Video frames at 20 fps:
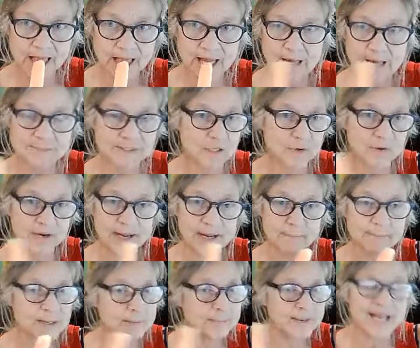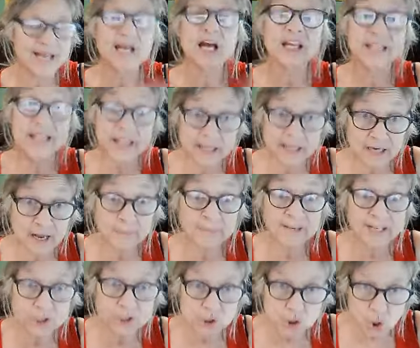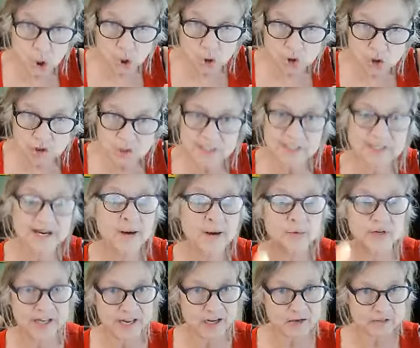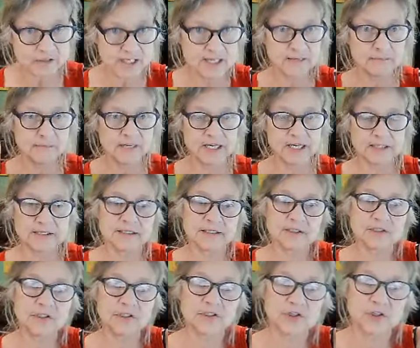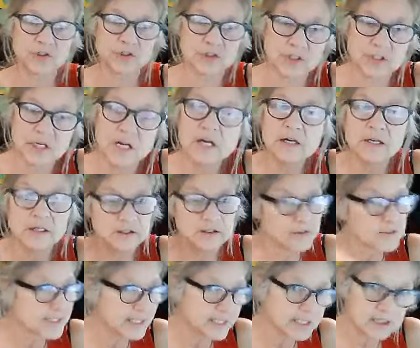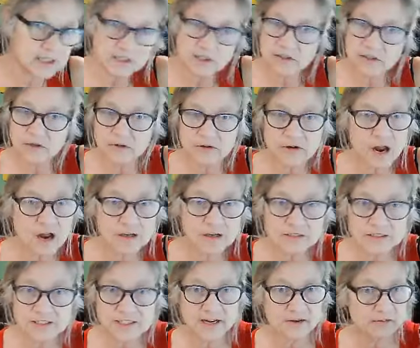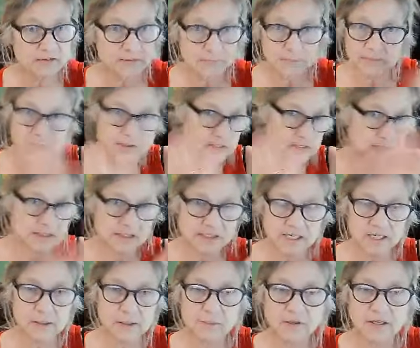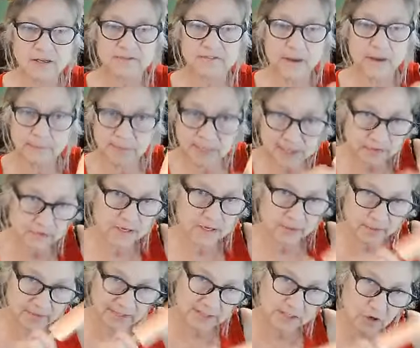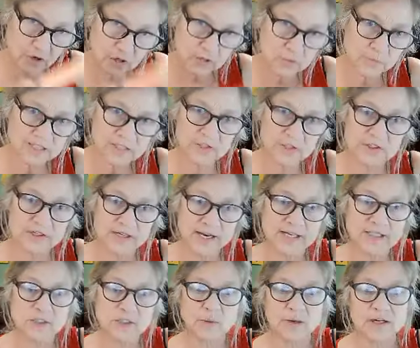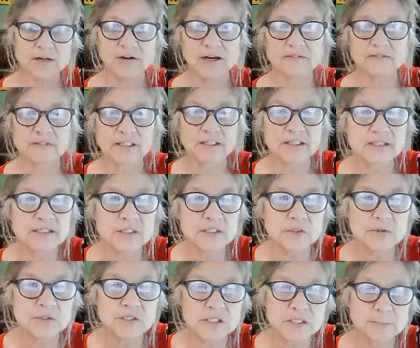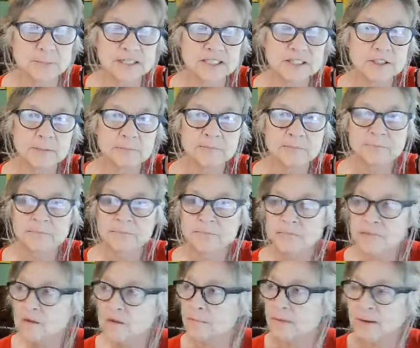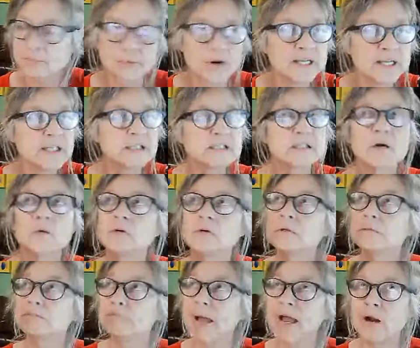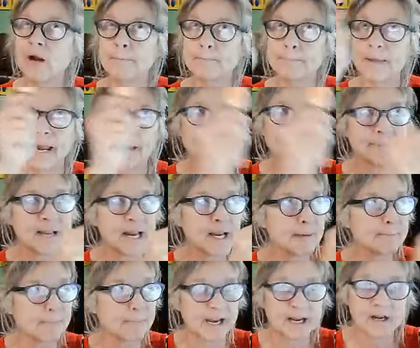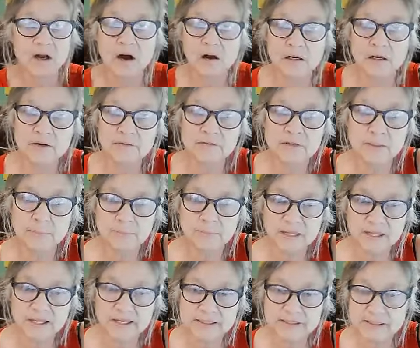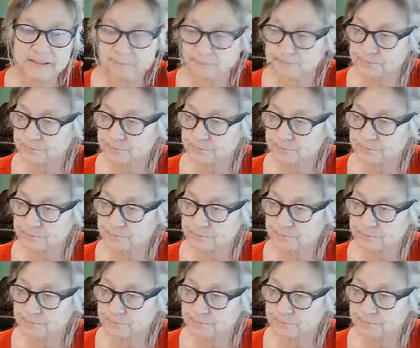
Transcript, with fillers: I'm sorry. I'm being again. I'm in church, and now we're down ten minutes into church. They're singing their little hogs The music is terrible. I've got my hearing aids all the way turned down, so I don't have to listen to it so much. My brain is going bang, bang, bang, bang all over the place